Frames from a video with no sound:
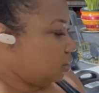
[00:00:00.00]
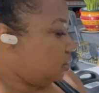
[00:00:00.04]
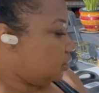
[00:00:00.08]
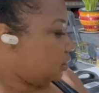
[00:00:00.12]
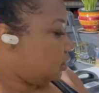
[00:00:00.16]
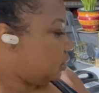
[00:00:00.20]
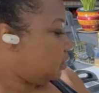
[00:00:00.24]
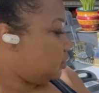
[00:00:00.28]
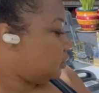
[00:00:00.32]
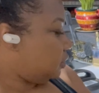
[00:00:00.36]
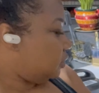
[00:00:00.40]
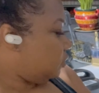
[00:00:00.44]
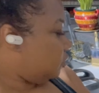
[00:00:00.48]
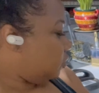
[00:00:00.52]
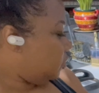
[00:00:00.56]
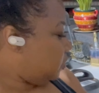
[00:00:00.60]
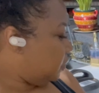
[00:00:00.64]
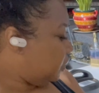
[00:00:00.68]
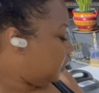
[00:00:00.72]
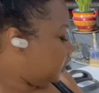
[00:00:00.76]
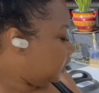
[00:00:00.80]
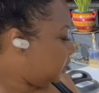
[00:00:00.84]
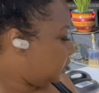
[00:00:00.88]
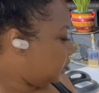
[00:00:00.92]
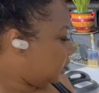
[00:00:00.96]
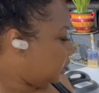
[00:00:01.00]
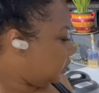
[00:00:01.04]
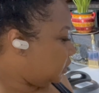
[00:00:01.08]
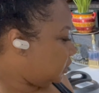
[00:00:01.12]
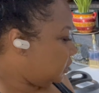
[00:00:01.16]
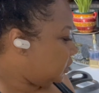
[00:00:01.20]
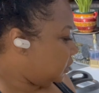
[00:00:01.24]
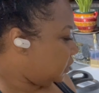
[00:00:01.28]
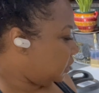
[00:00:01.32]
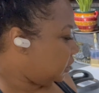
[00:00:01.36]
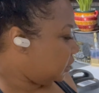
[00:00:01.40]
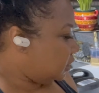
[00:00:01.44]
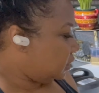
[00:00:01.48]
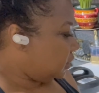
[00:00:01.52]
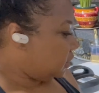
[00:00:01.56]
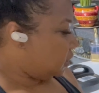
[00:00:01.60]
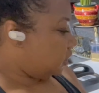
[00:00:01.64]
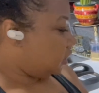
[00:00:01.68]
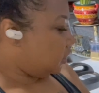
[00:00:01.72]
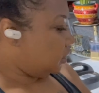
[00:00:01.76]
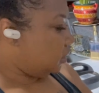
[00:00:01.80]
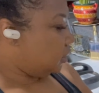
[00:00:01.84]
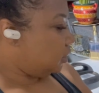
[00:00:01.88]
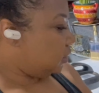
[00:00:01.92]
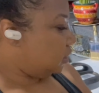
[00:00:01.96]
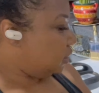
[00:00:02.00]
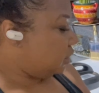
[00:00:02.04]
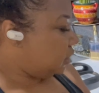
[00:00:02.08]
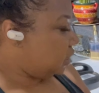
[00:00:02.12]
because it normally tastes delicious.